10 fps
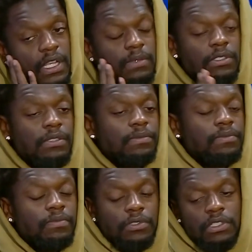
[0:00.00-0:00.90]
stops help
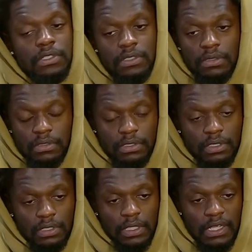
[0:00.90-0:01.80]
because
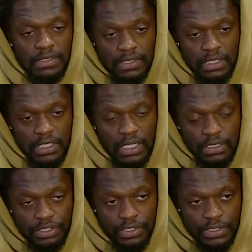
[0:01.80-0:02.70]
you know, allows us to get
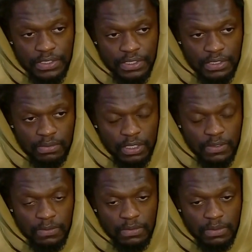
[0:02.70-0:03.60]
out in transition and
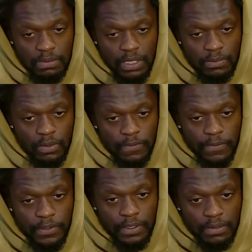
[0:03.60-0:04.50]
play play more
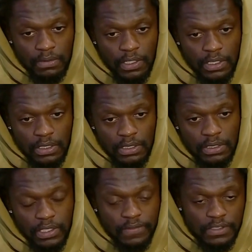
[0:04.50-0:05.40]
free rather
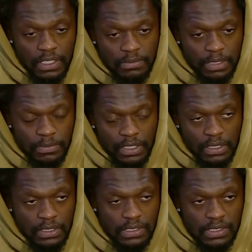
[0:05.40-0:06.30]
than every time coming
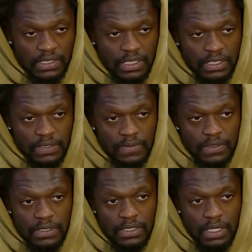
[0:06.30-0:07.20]
down against a set
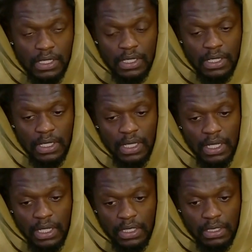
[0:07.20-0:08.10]
defense.
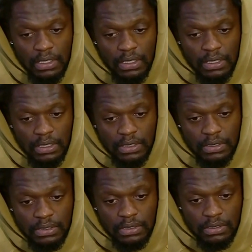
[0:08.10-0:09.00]
And
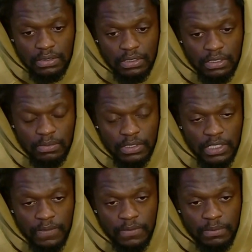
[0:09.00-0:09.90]
uh, you know, it's a little
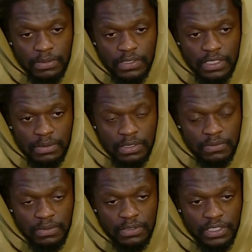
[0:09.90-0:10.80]
bit tougher to put teams
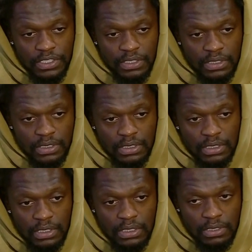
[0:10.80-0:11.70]
in rotation
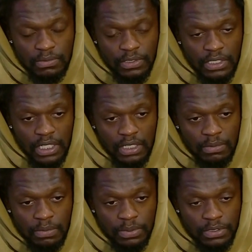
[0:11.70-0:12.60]
um, when you're not
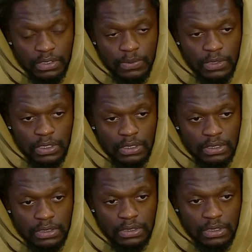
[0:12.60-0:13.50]
able to push the
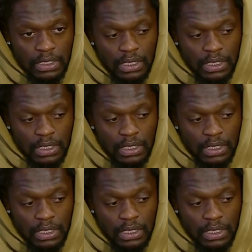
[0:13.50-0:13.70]
ball and